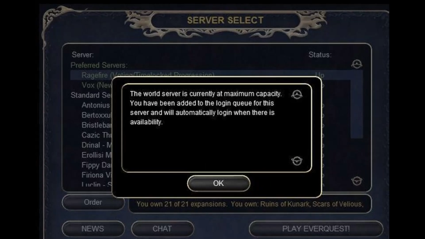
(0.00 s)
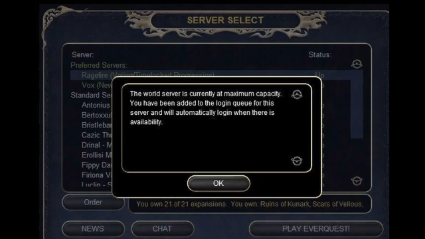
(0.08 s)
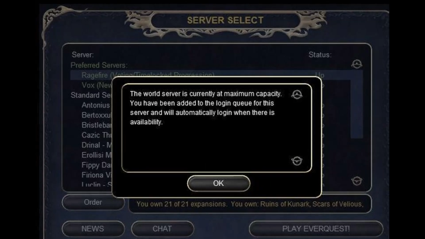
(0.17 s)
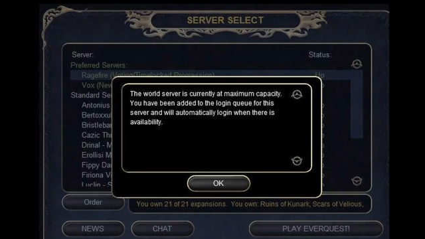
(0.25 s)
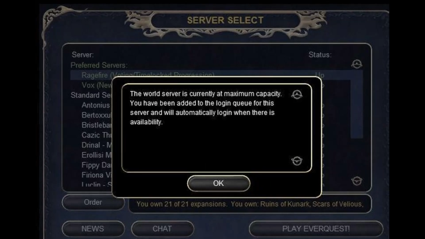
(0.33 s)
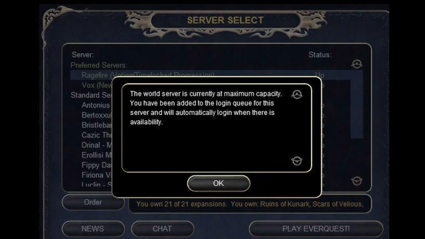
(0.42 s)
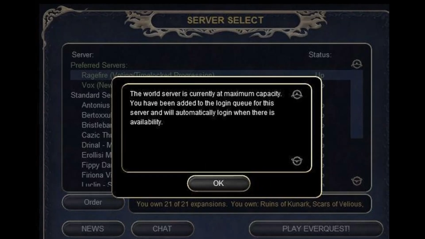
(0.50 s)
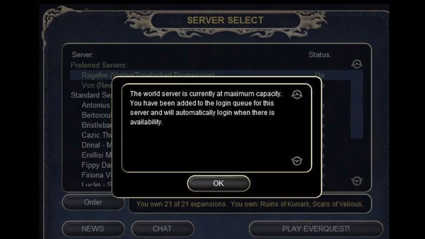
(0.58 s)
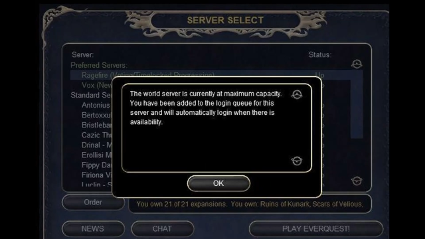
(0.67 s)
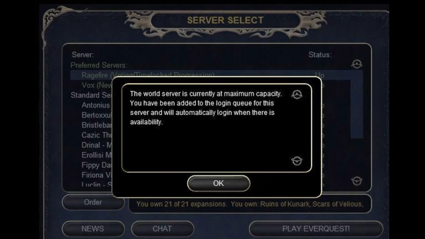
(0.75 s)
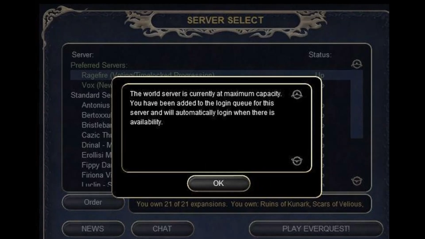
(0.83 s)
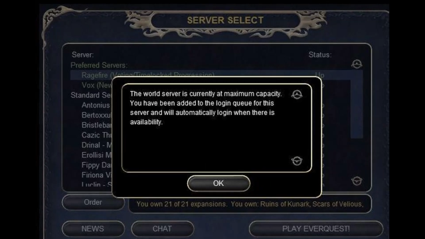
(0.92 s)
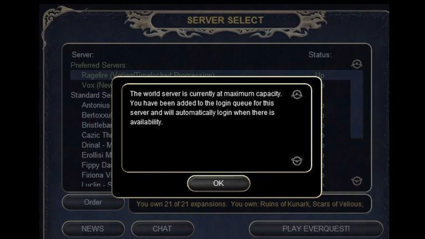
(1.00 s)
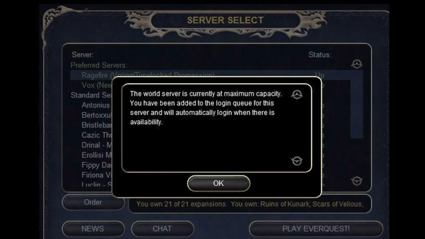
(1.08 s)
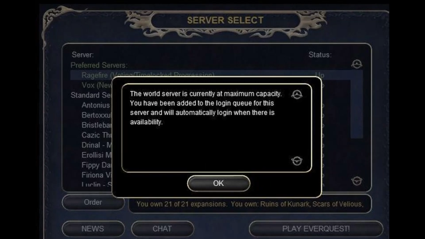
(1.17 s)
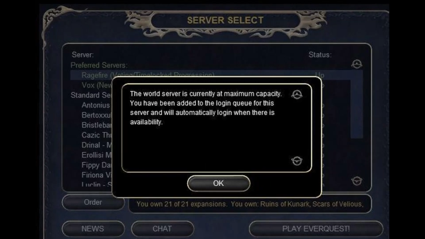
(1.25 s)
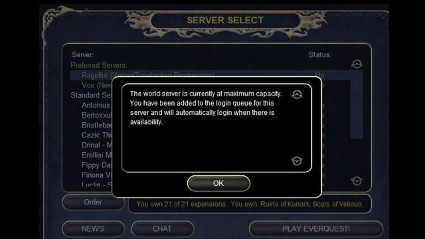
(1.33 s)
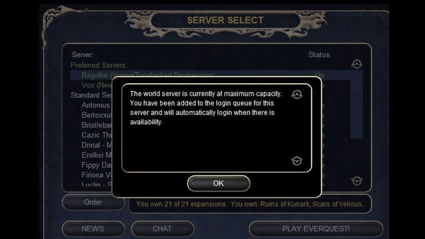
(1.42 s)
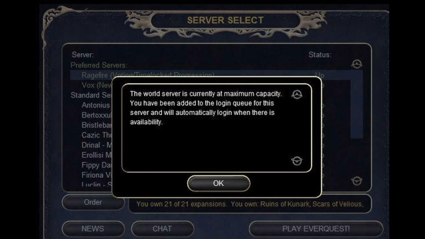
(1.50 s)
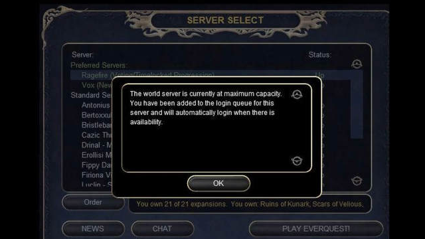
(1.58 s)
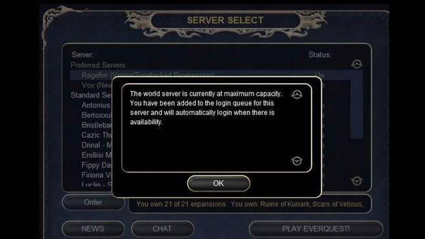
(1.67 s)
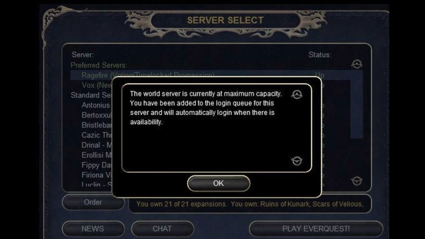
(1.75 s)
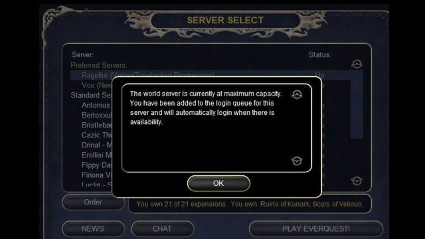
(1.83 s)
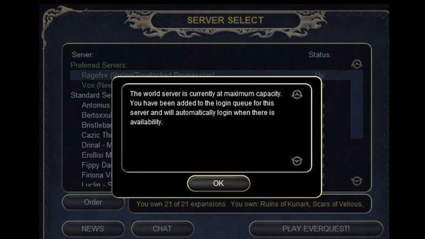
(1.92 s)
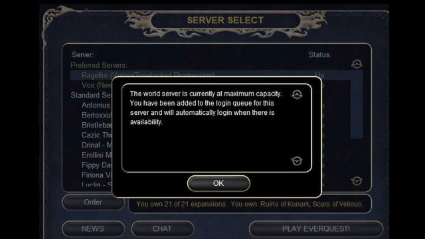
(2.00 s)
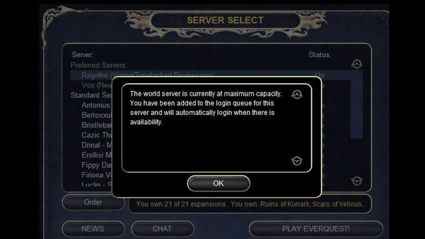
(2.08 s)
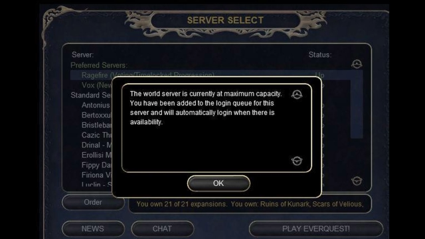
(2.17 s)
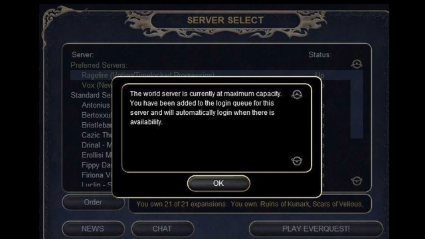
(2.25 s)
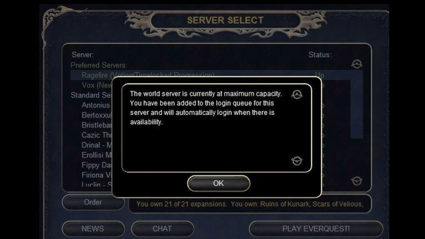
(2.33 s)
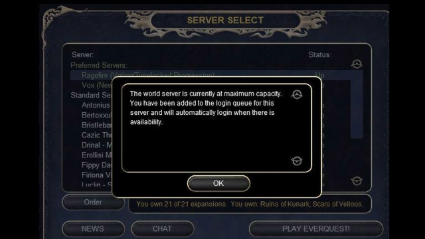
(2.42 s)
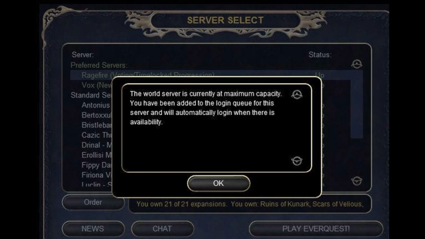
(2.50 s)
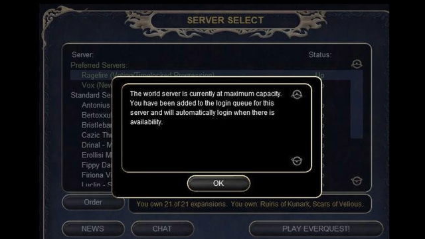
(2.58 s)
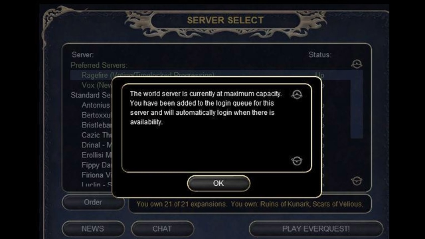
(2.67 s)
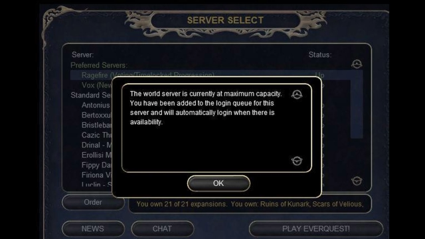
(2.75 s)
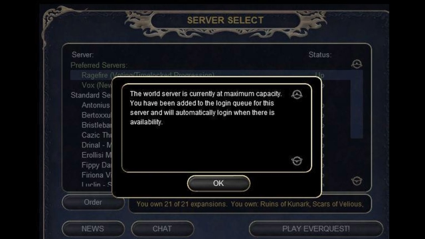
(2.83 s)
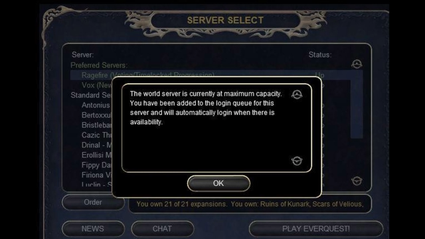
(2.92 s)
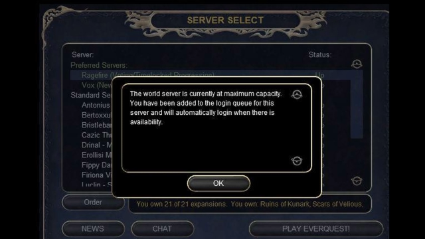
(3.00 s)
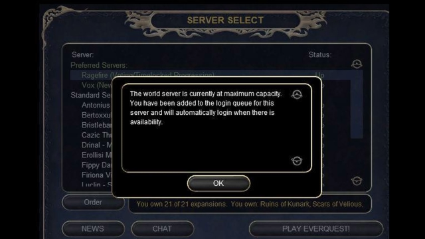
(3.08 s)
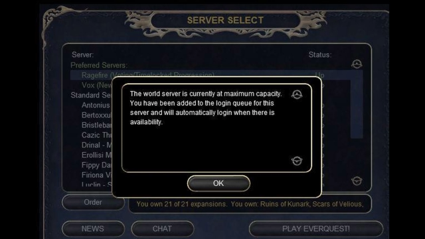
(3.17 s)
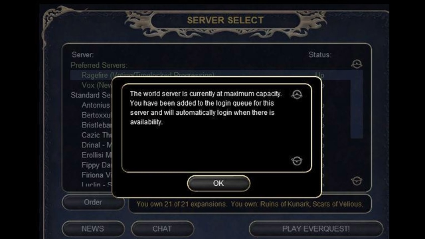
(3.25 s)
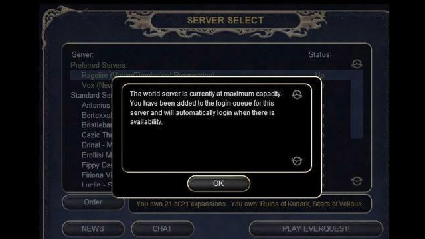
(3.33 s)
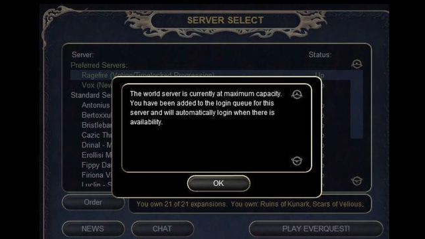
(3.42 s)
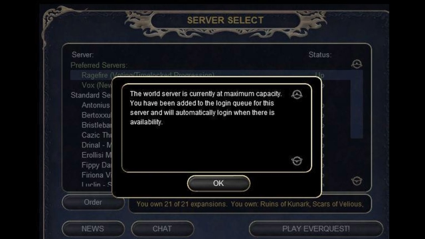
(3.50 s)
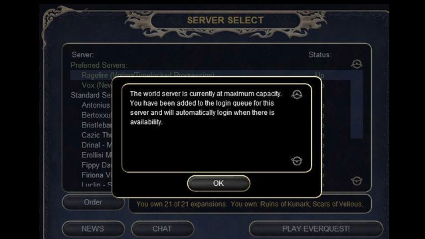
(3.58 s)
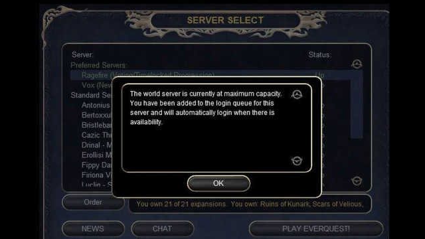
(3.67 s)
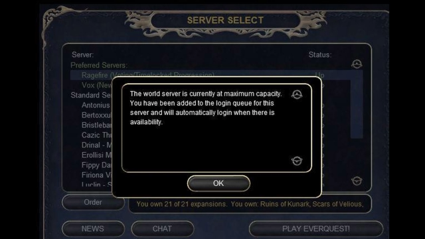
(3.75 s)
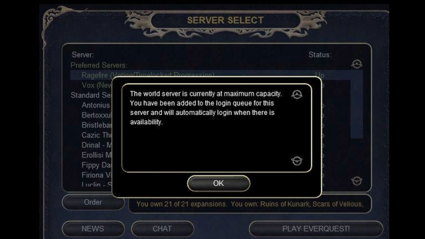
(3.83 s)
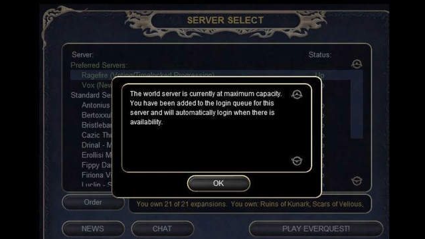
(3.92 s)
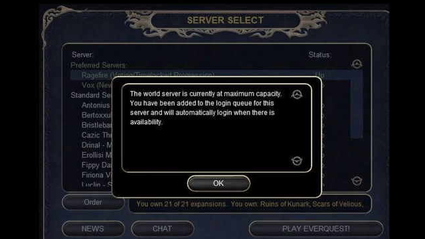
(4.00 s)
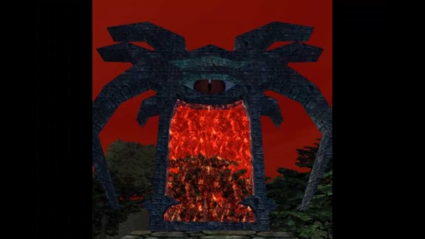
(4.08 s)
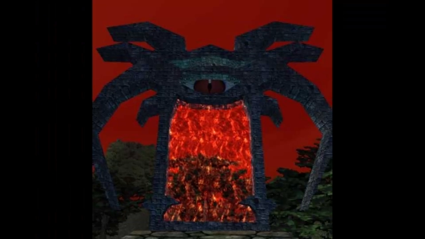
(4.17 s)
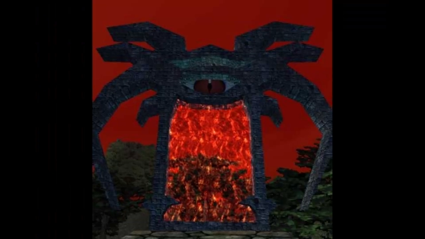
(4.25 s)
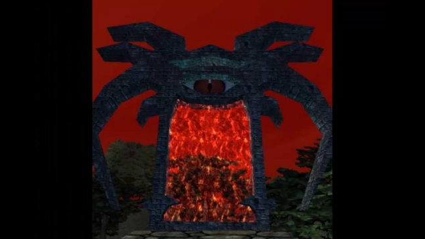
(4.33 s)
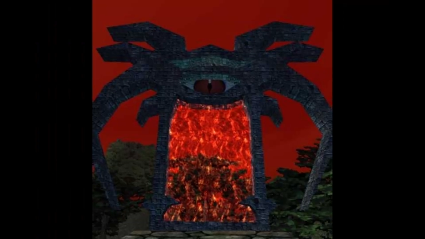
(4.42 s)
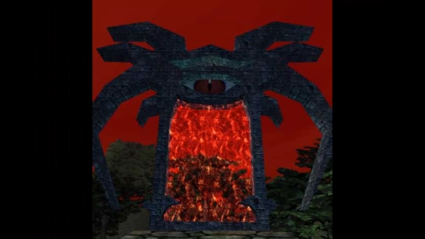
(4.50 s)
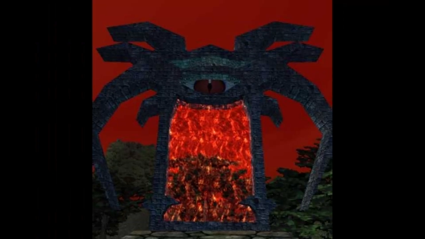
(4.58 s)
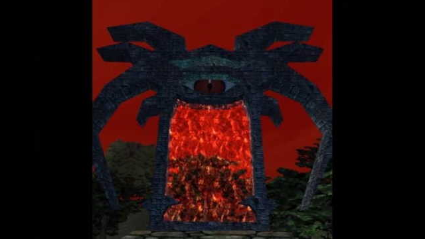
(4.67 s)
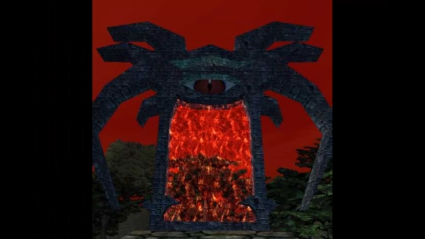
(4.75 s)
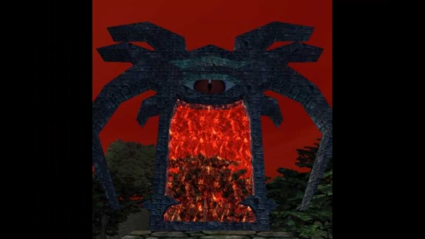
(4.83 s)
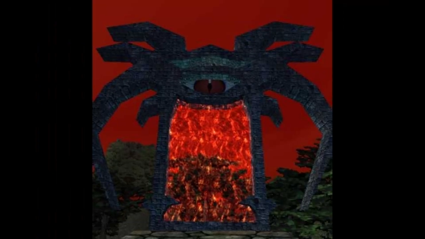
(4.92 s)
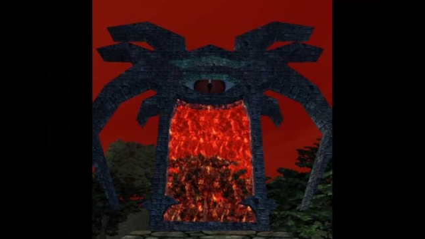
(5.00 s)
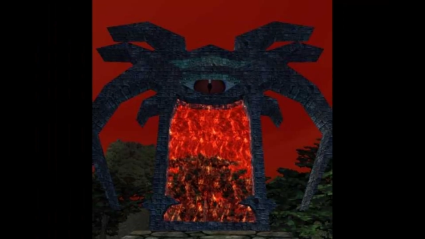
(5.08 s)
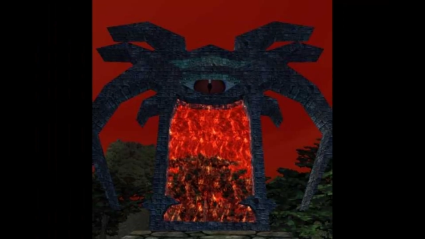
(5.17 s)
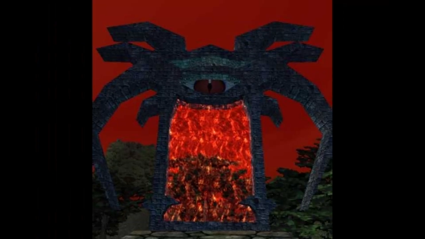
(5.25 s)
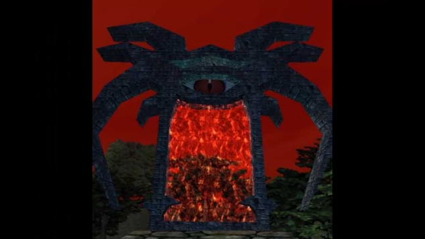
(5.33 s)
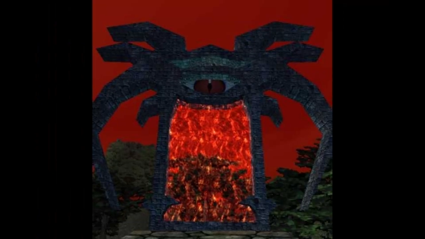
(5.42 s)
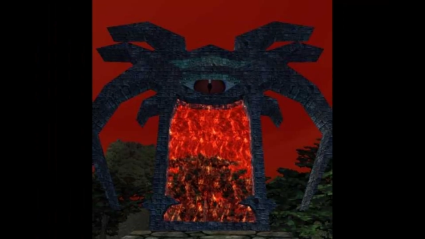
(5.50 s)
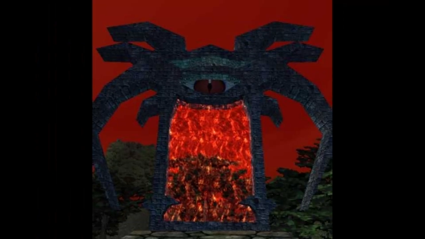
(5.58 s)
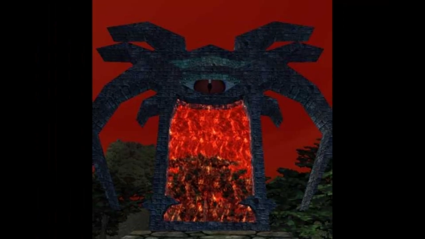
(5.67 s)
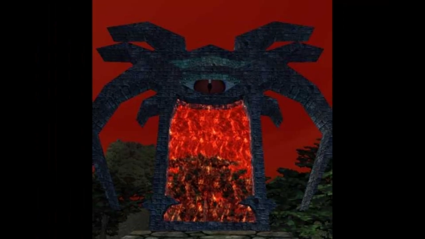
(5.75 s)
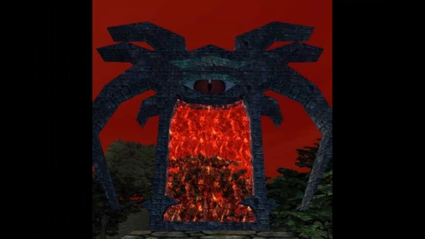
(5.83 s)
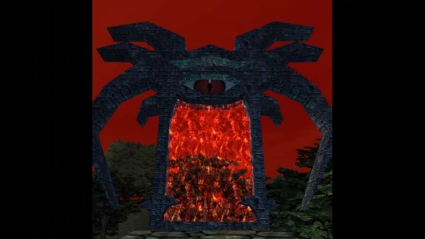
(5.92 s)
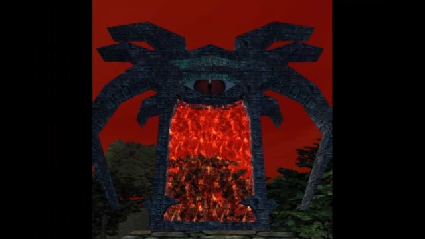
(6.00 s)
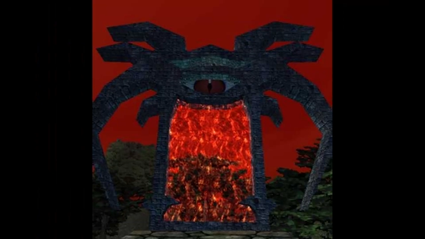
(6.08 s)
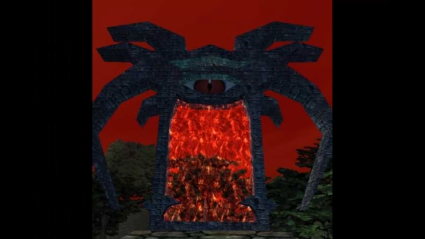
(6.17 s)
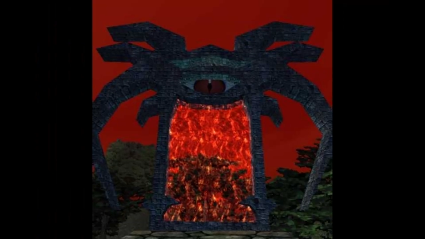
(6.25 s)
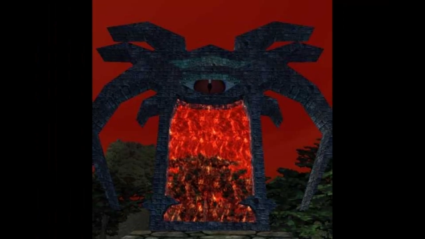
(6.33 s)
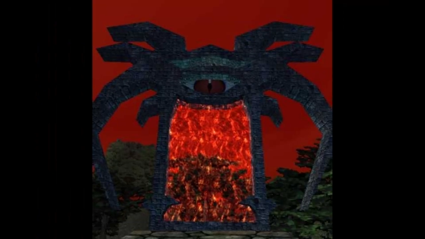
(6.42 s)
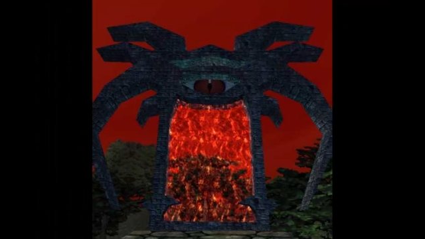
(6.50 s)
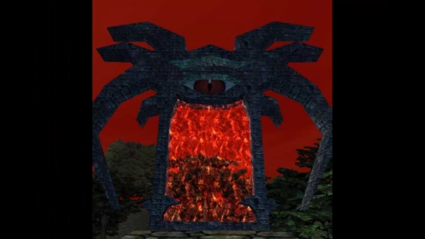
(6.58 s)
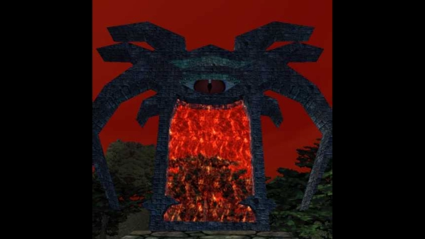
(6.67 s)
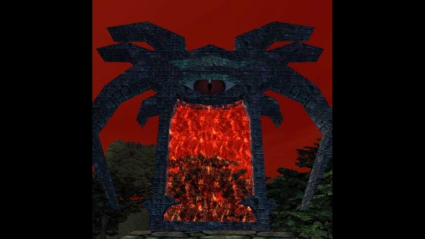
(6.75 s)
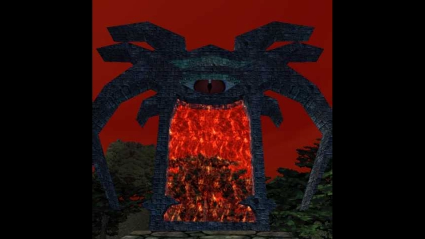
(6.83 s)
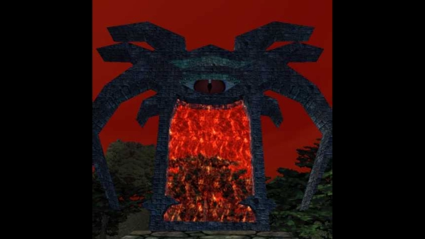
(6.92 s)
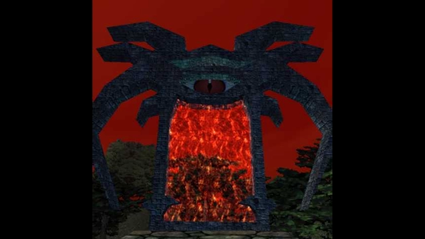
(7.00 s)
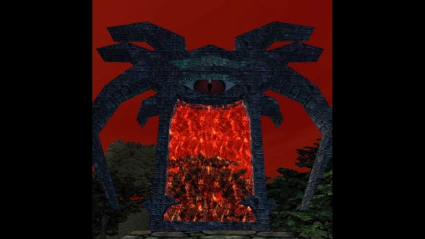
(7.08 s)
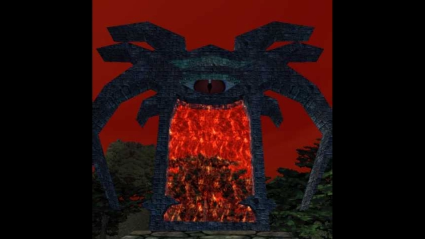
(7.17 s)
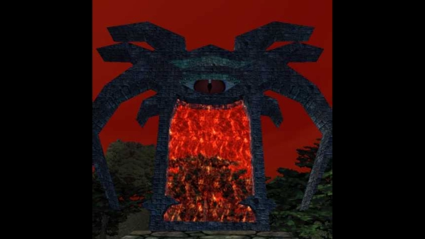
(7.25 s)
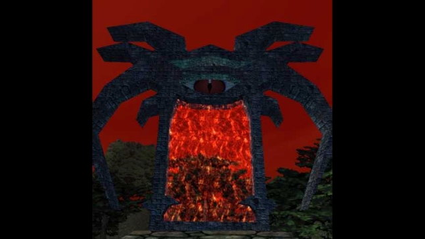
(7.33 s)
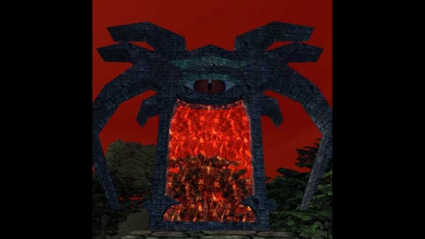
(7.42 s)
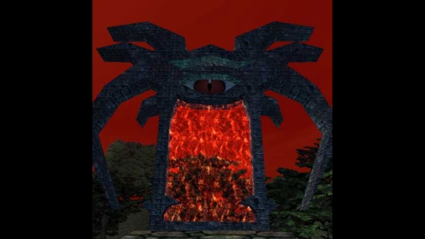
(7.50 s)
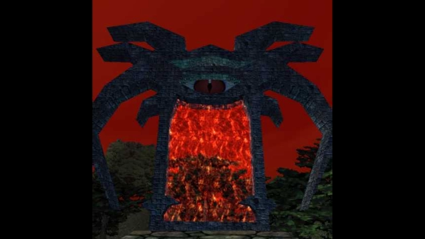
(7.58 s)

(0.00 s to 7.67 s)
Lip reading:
No face is visible, so there are no lips to read.